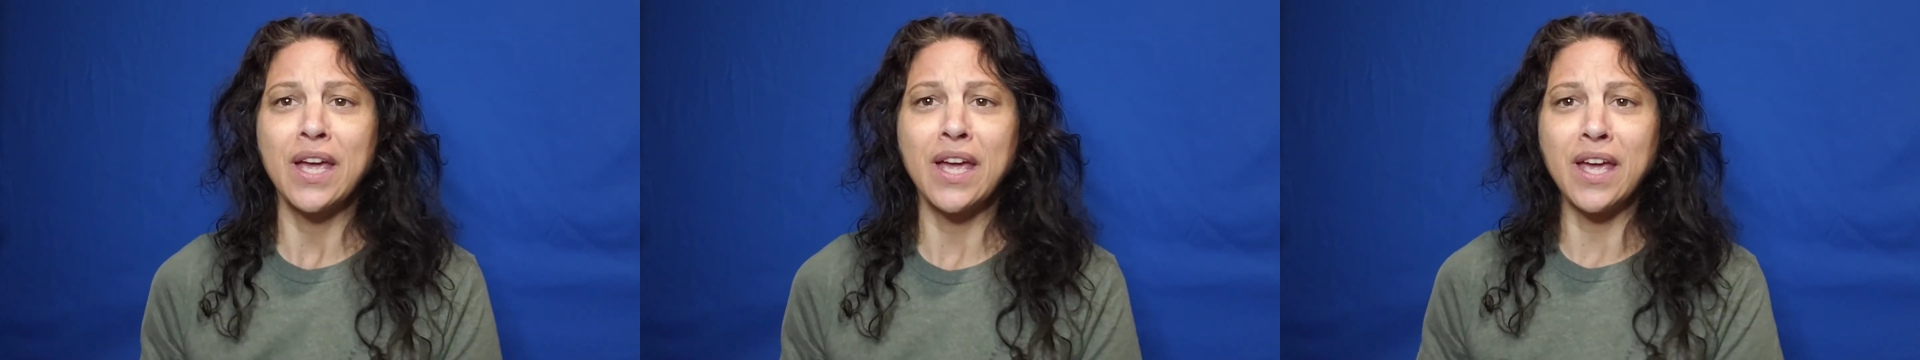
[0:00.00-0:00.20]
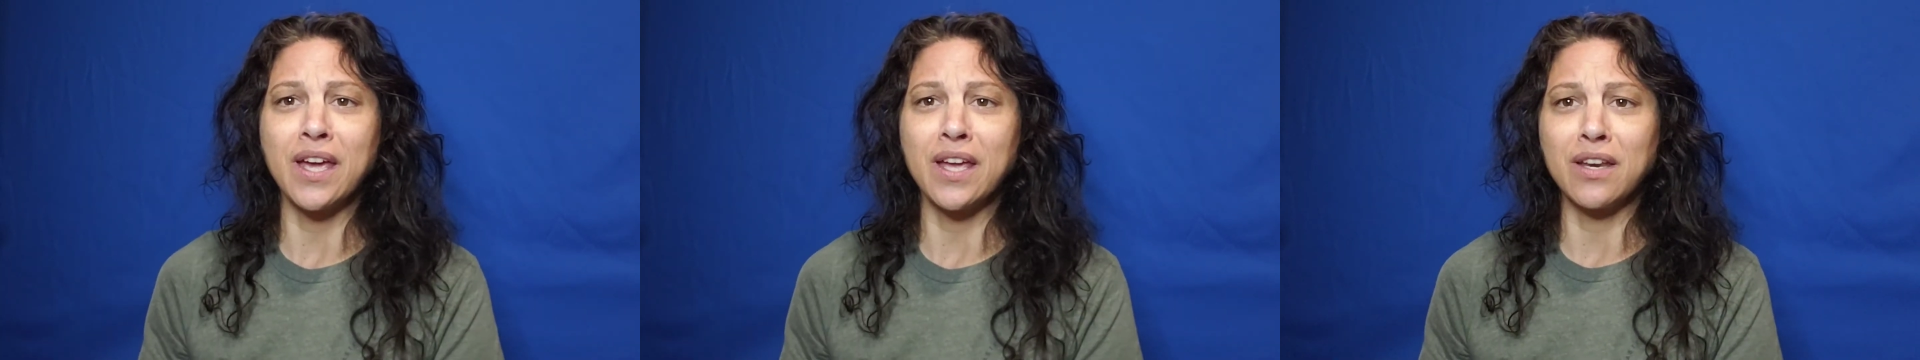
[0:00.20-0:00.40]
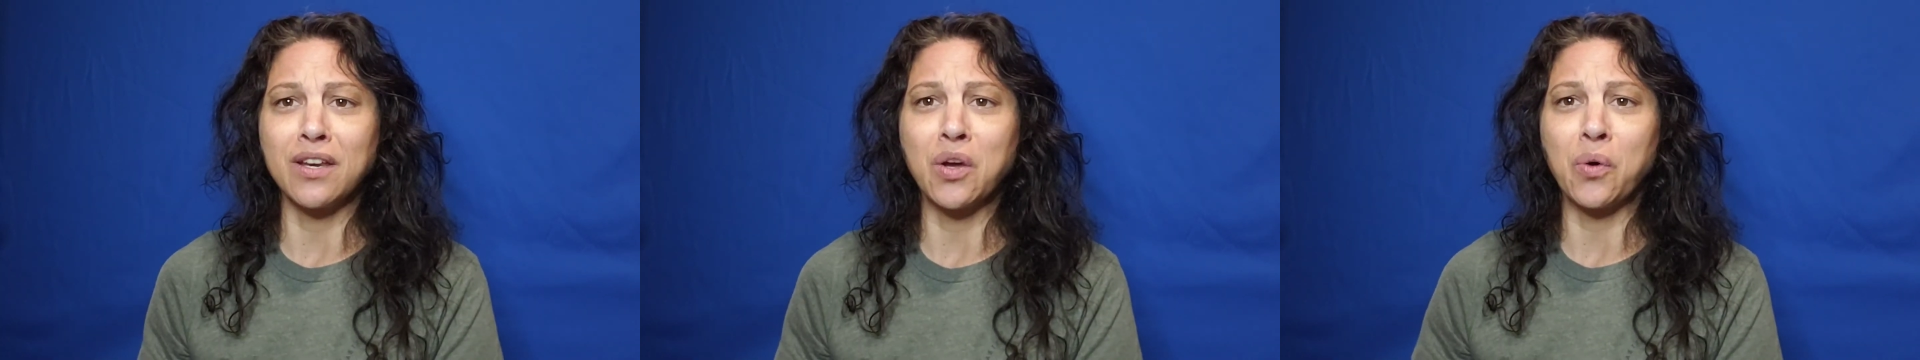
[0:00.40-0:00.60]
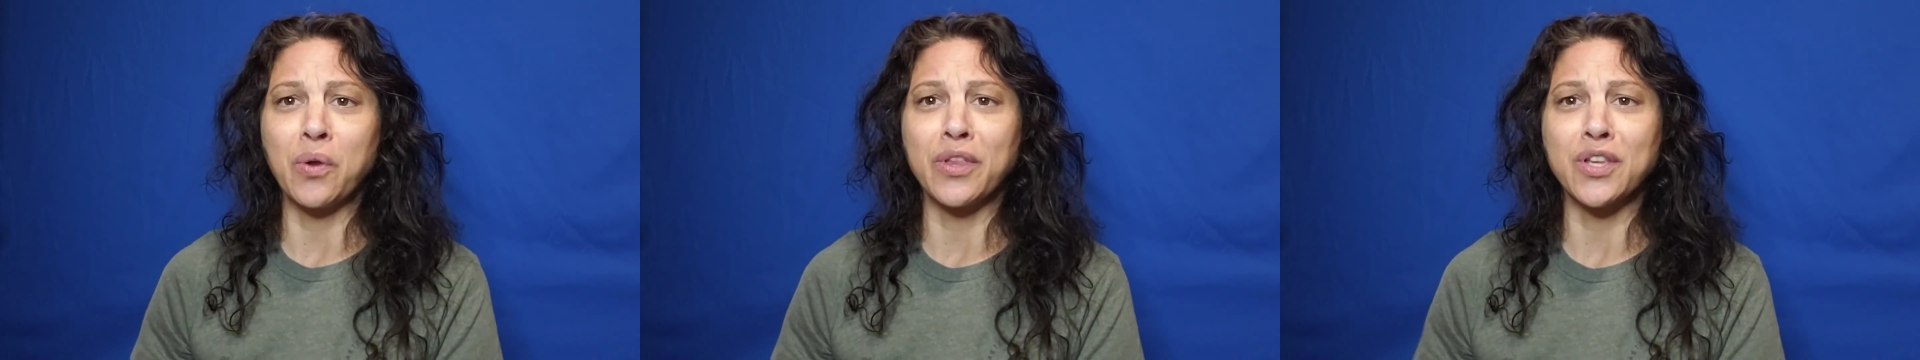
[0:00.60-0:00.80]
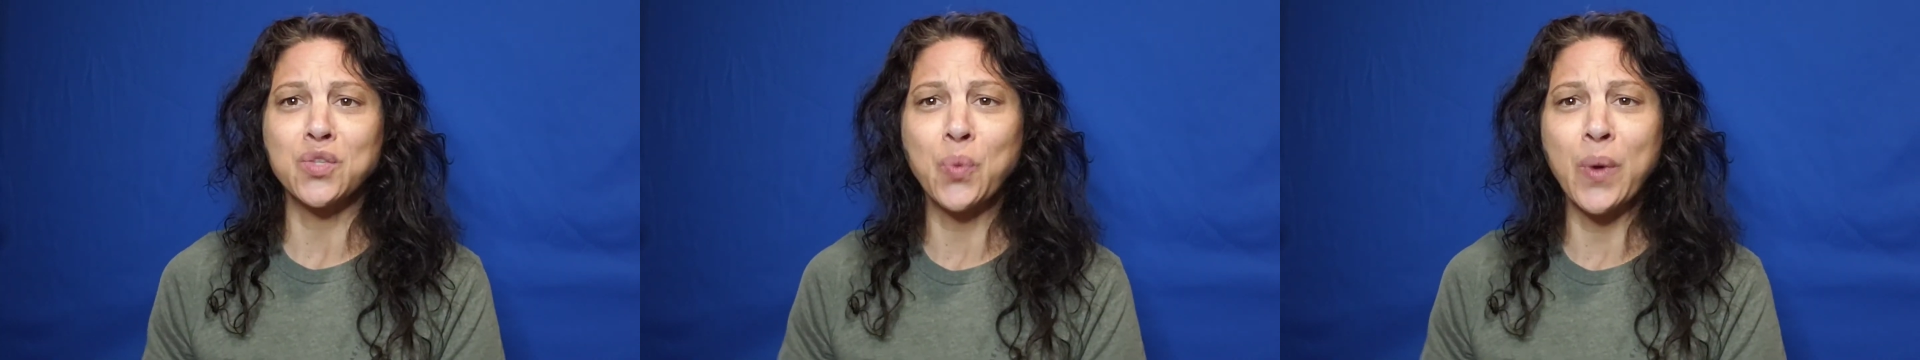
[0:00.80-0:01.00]
and go on
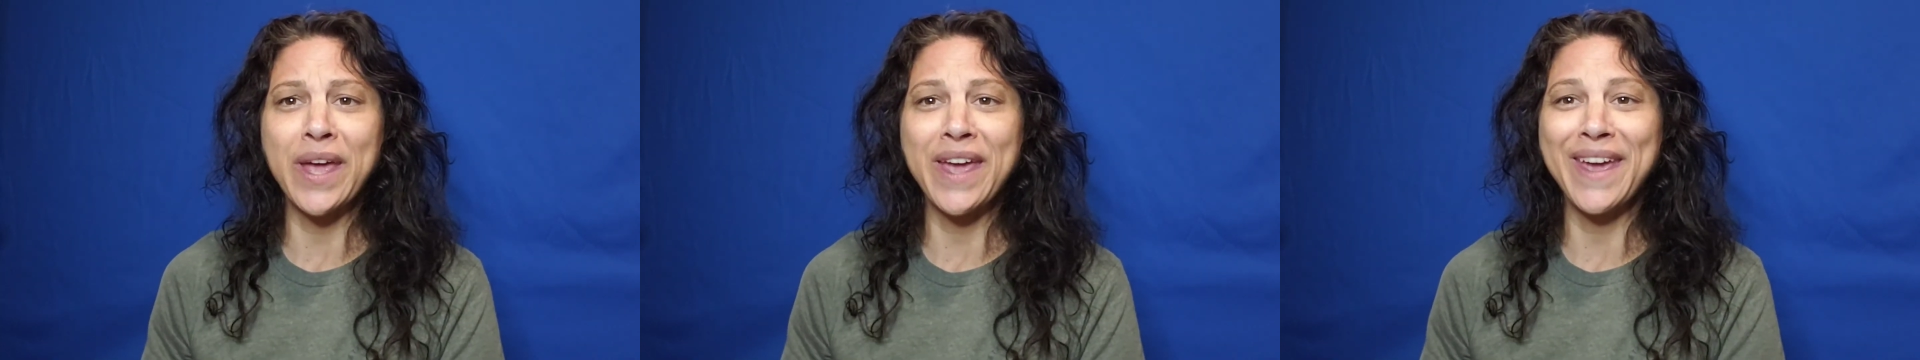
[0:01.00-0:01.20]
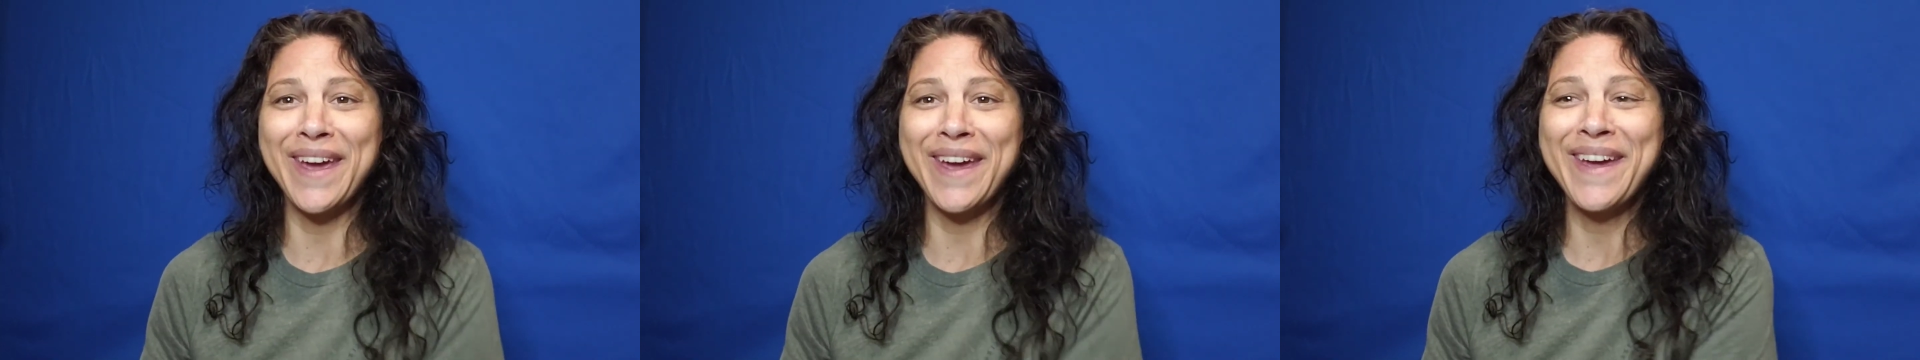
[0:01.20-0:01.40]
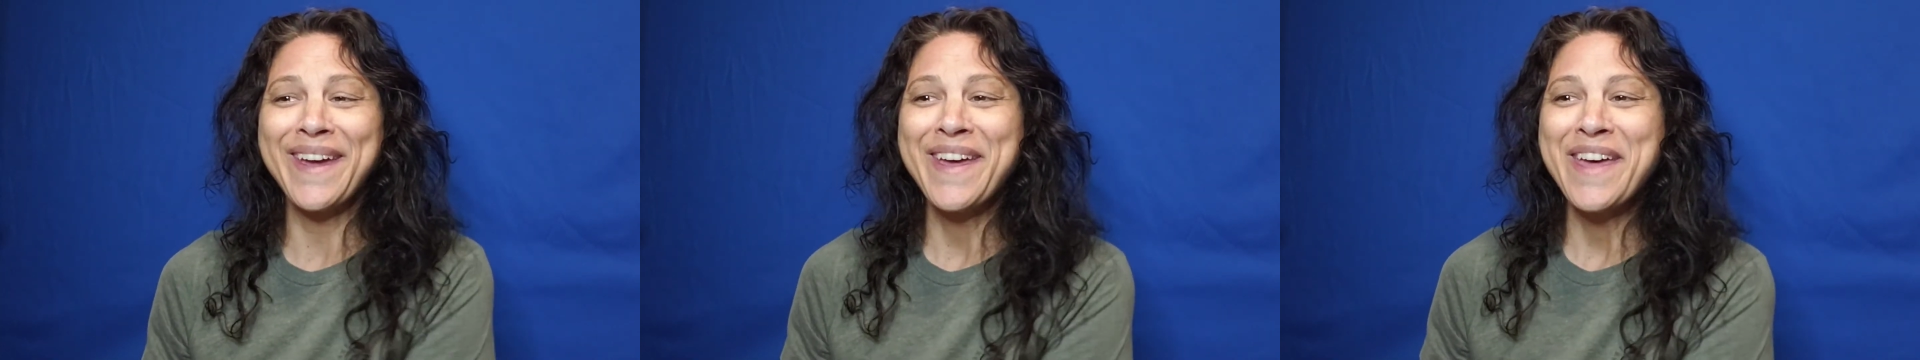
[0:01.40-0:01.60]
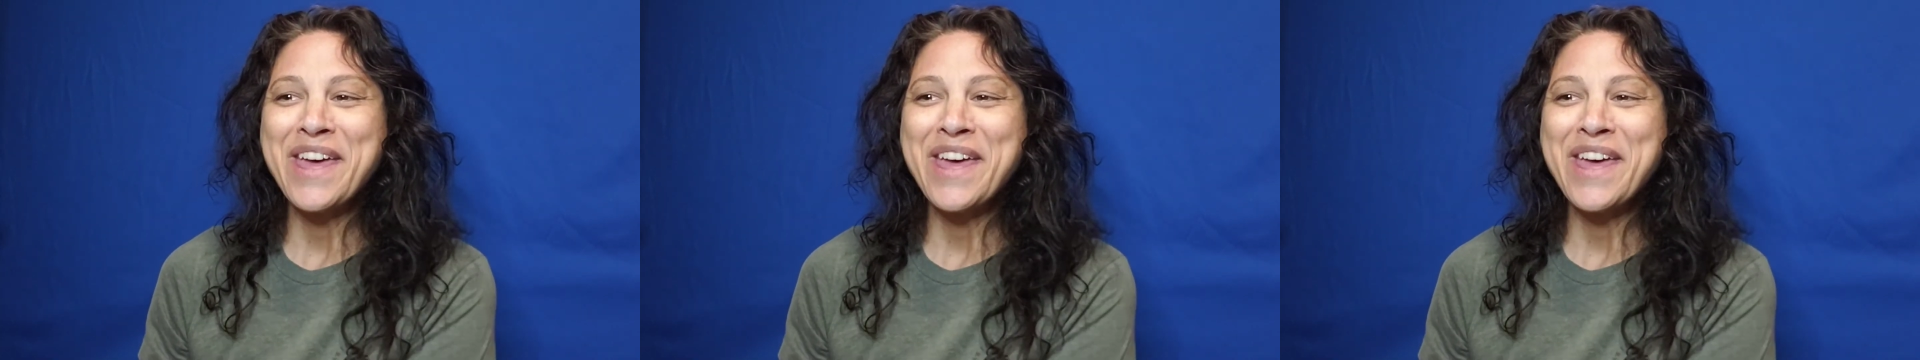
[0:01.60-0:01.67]
the swing.